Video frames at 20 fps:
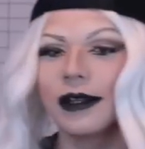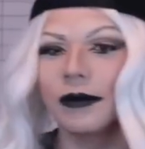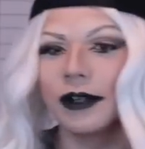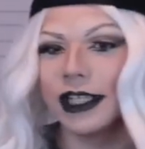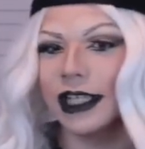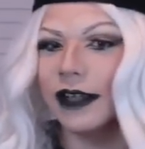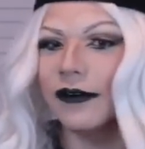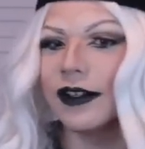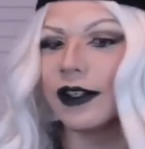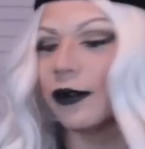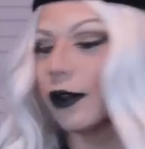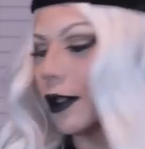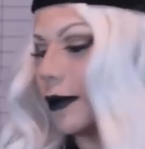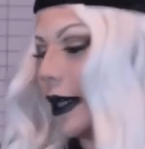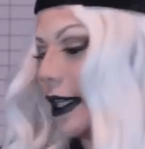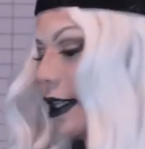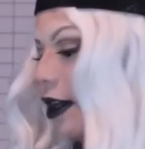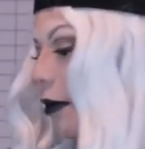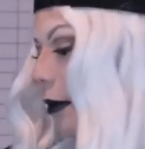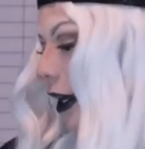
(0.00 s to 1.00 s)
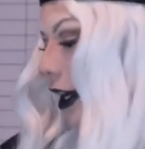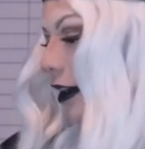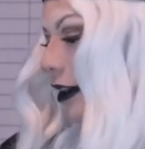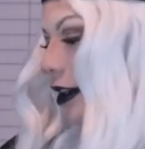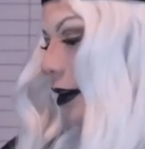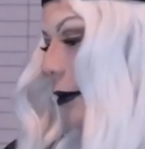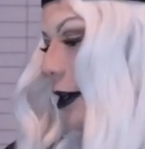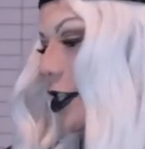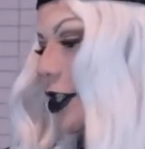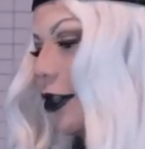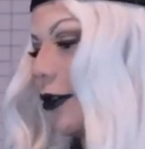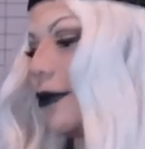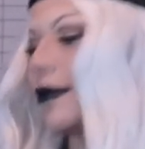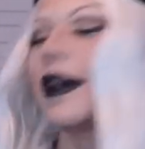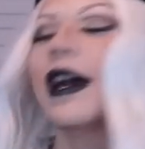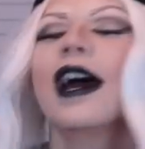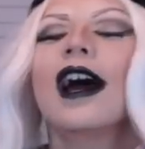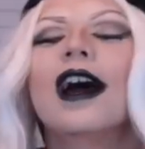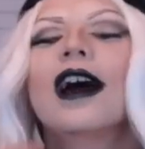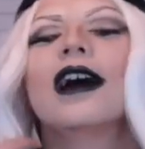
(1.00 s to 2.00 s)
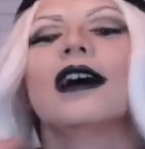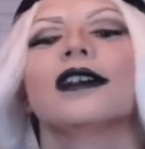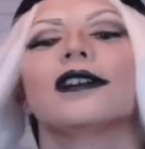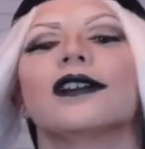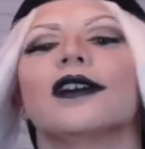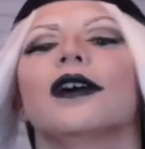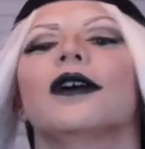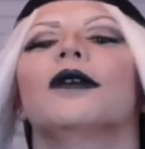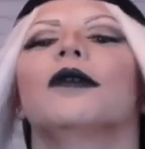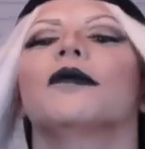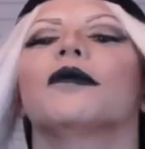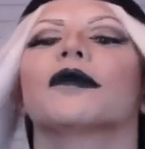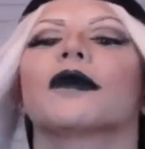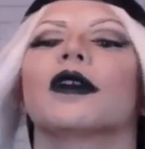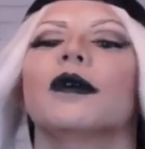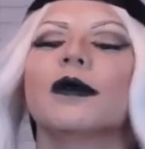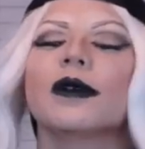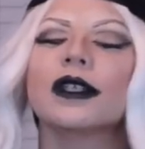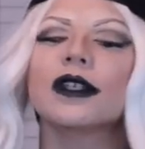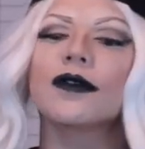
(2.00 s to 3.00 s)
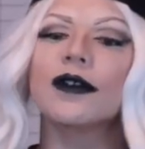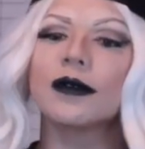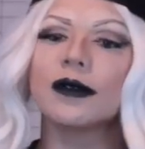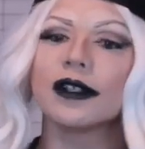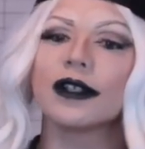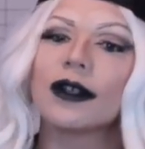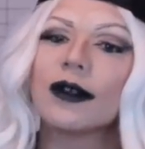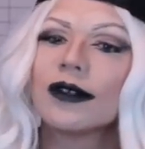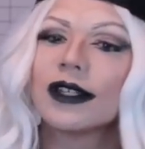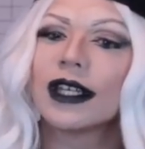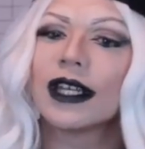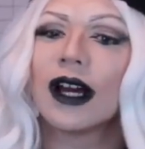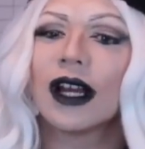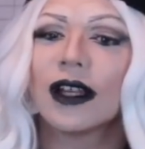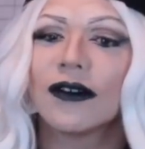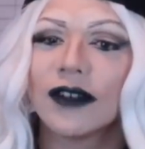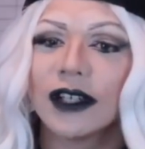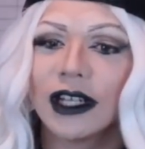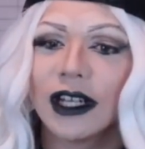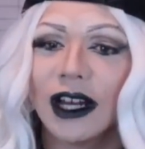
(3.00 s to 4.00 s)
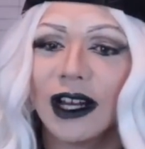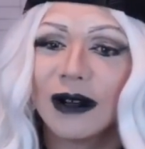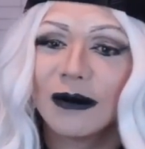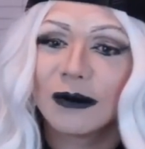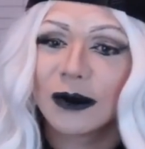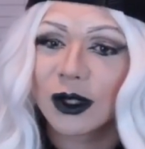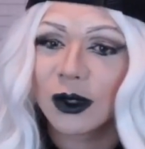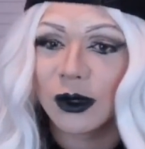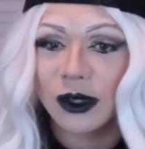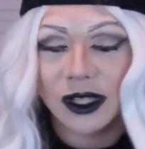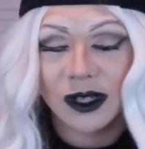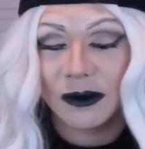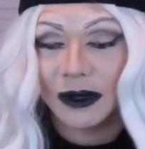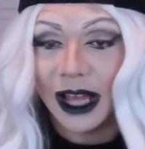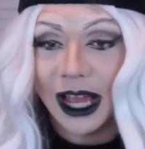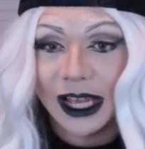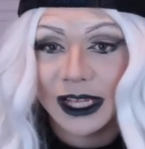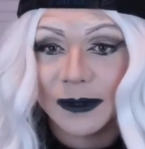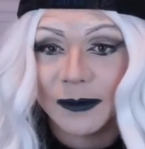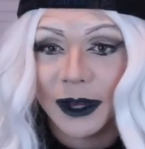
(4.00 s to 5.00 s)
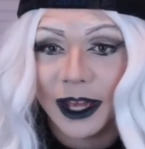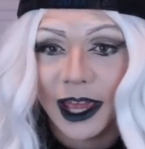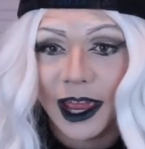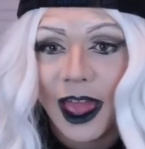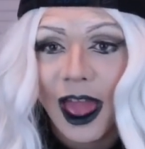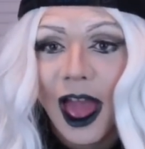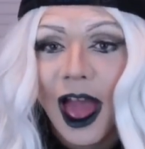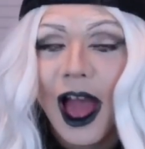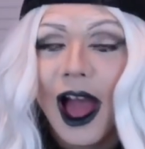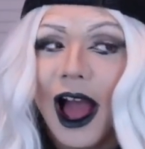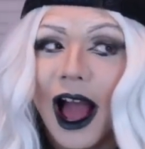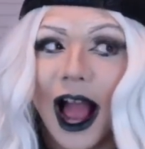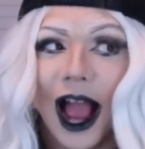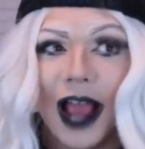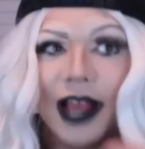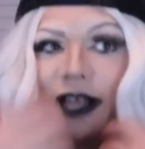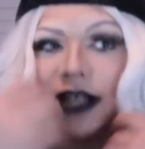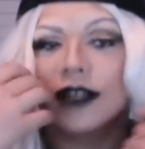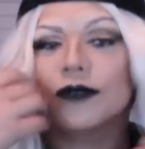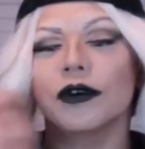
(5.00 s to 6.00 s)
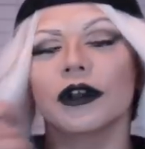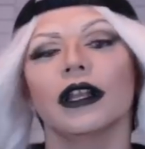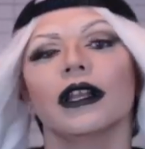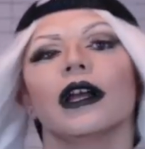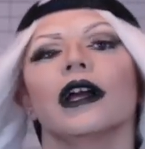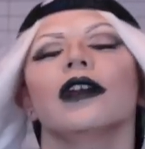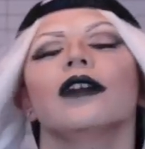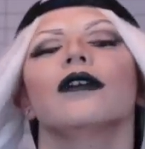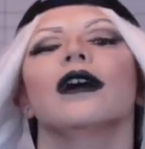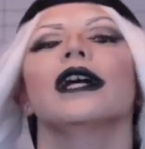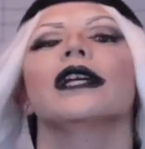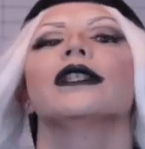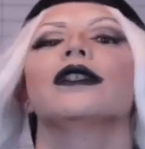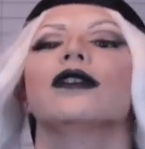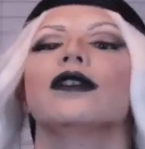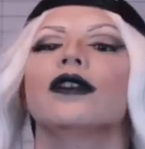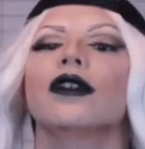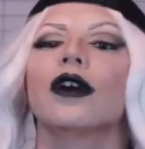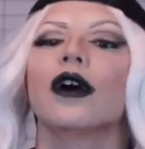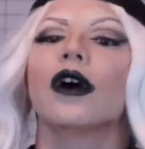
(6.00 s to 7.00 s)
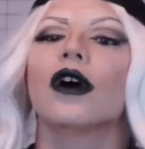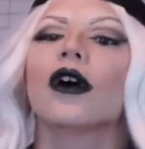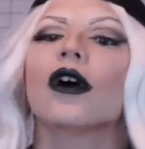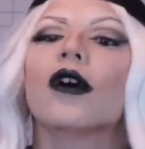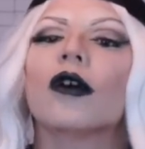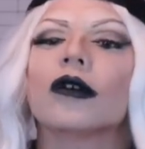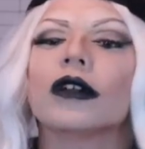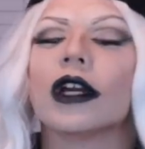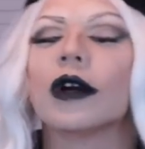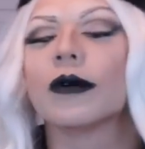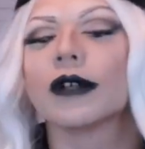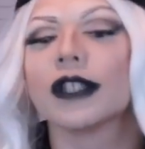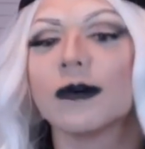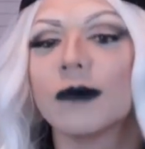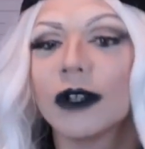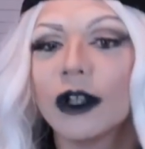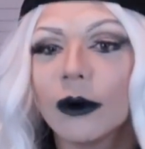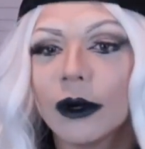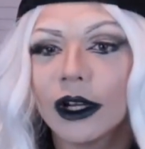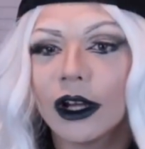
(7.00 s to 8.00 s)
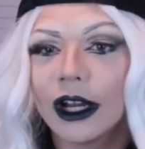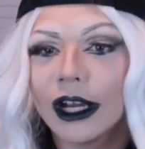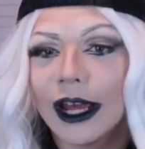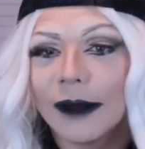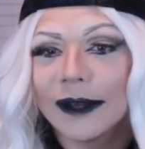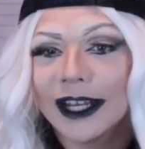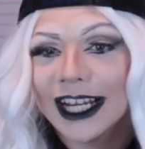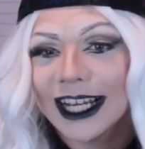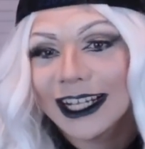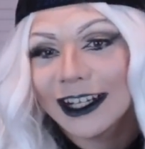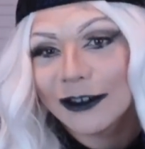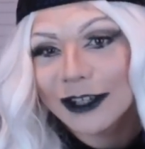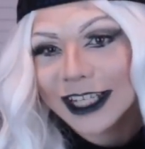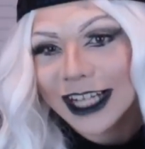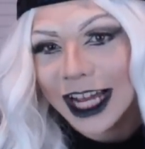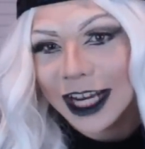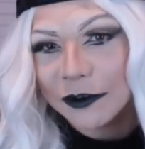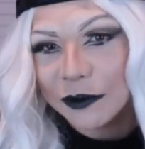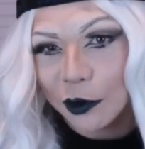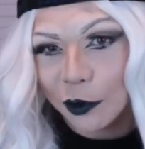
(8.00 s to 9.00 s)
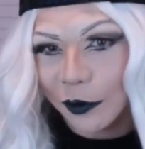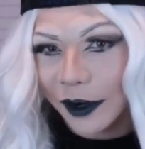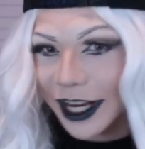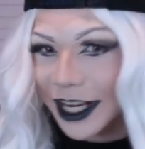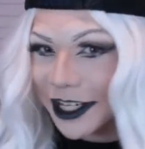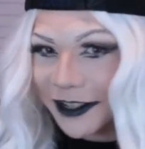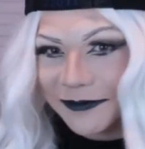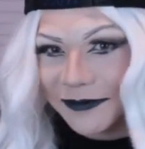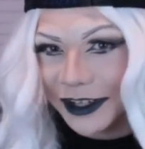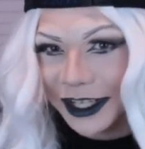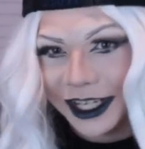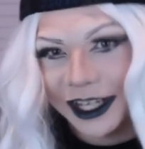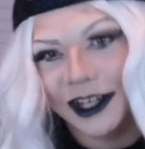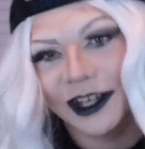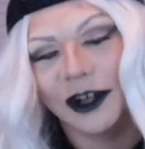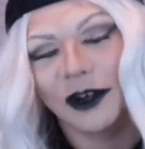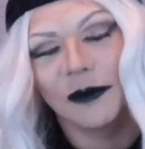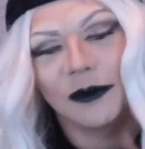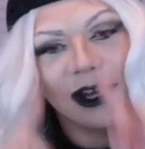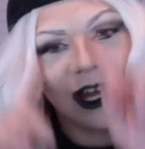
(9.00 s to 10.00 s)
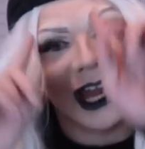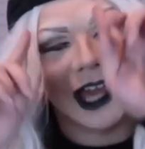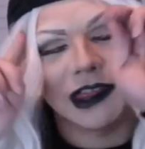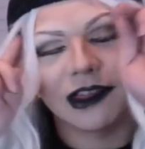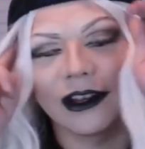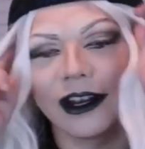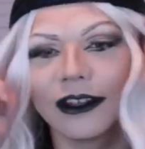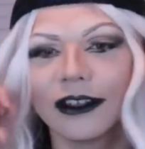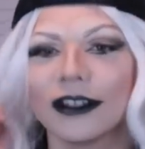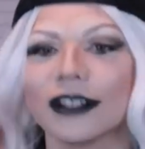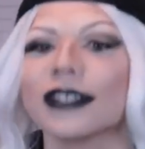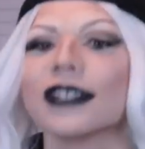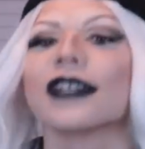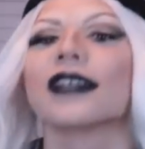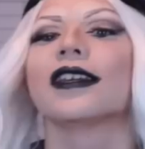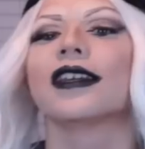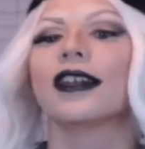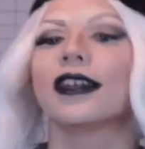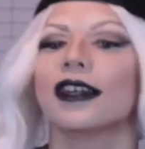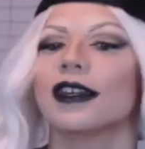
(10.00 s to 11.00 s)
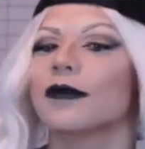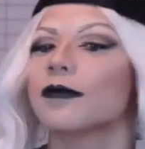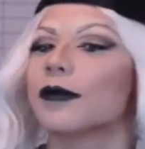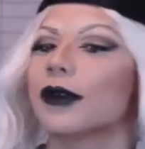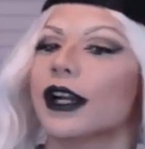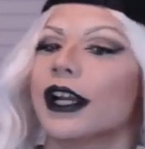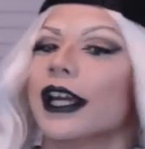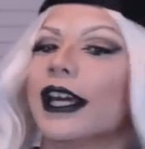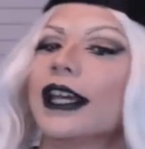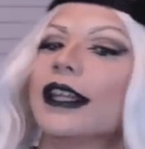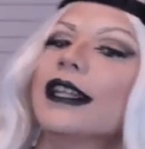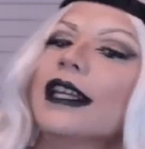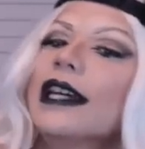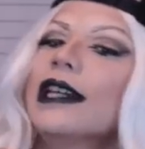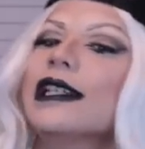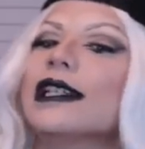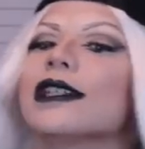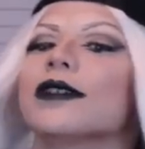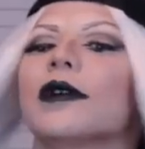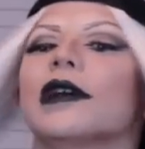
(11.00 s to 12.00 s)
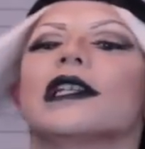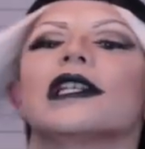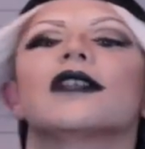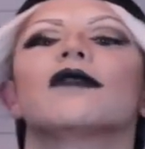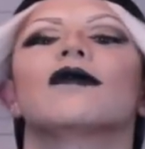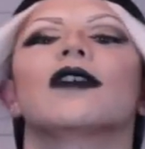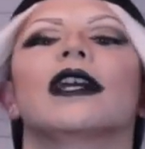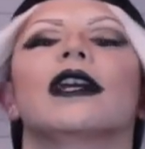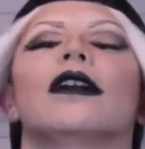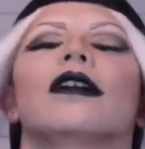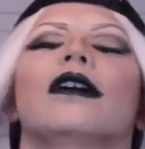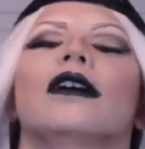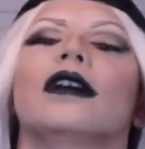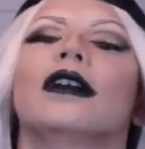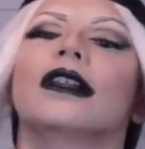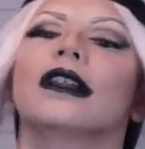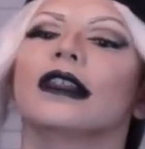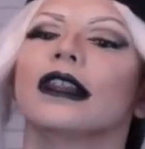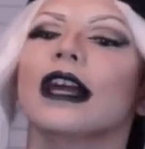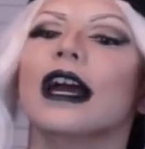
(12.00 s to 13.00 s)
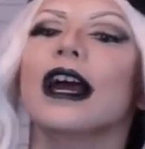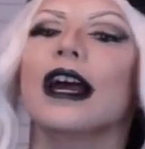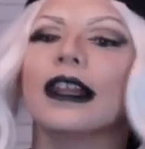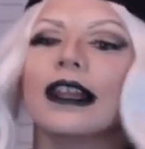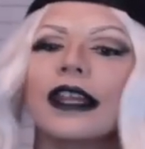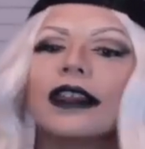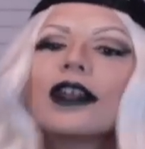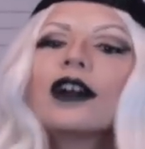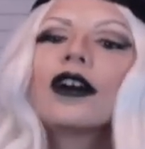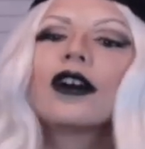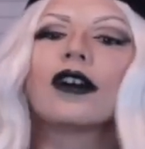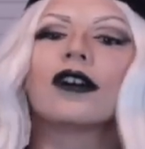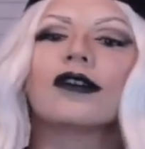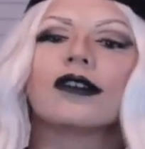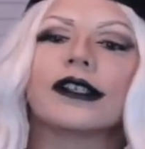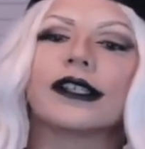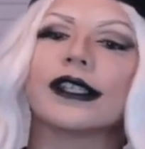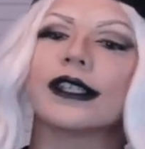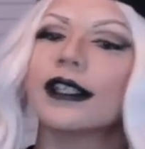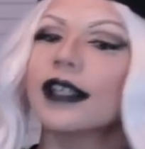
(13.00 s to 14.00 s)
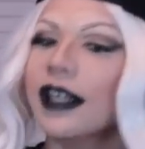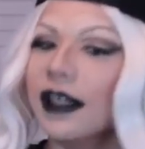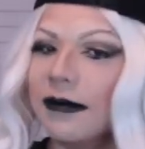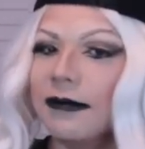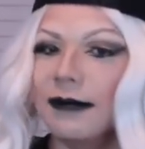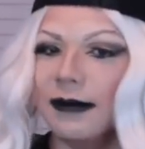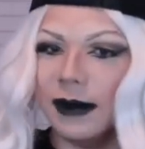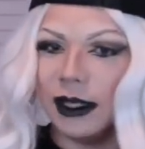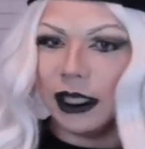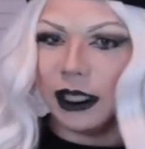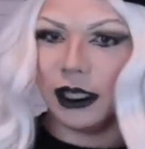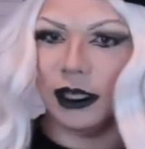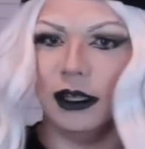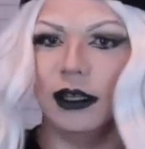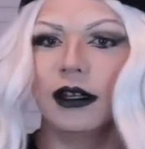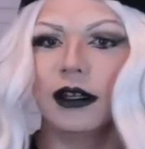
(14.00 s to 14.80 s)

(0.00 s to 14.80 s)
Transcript: It wasn't even school supplies. I got there in my shoes. So most of it was clothes and not even um, school supplies. But I just want to let you guys know like what's been going on. I mean, I know it's kind of a random video, but I thought I looked pretty in this, so I just figured let the girls see me.